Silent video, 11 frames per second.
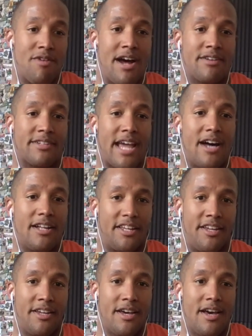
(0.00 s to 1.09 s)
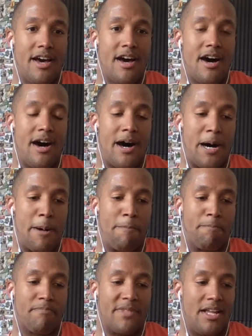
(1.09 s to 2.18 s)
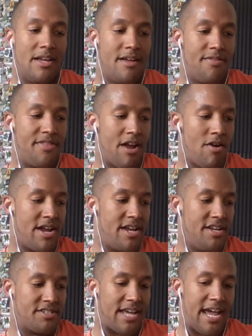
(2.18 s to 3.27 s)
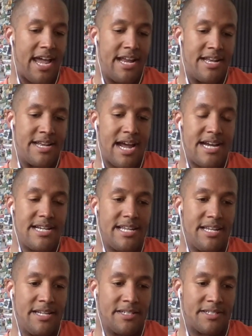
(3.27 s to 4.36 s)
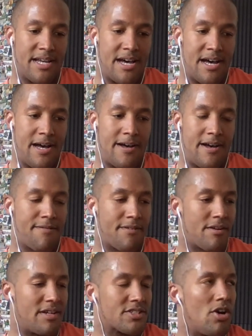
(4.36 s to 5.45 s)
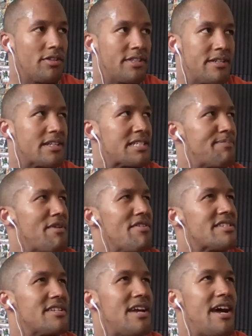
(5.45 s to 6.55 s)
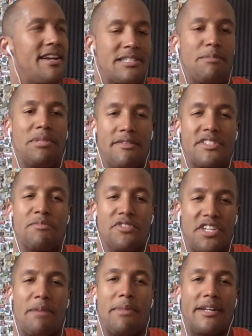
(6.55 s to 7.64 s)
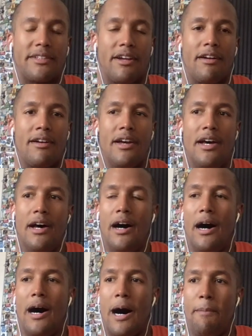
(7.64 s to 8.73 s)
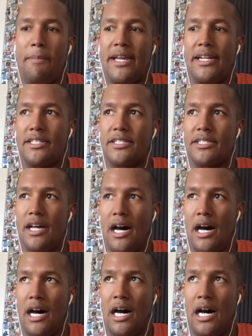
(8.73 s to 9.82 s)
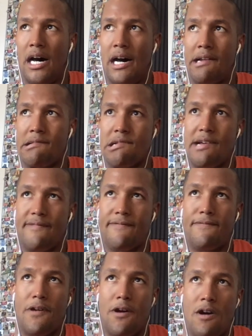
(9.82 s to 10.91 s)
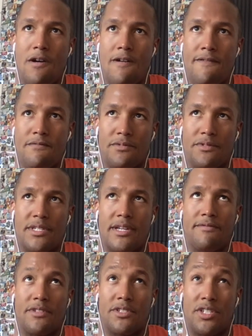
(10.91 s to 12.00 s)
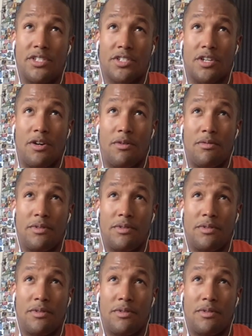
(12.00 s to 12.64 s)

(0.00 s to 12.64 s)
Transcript: you're out in Cali, there is a 90s, it's called the Experience of 90s, I believe, is a museum out there. And it's not far from San Francisco.